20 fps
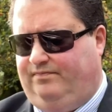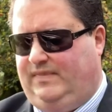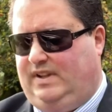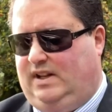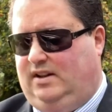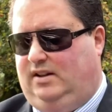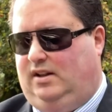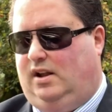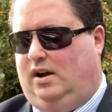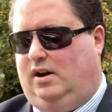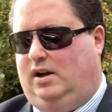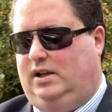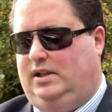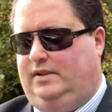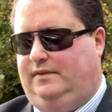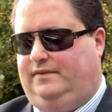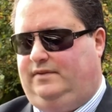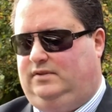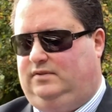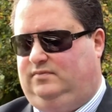
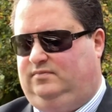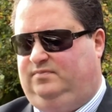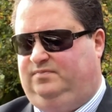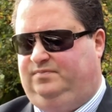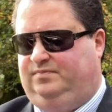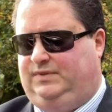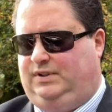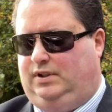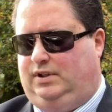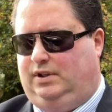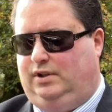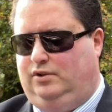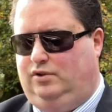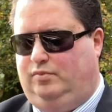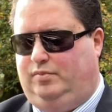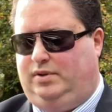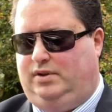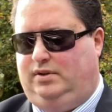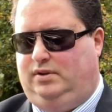Live, loop,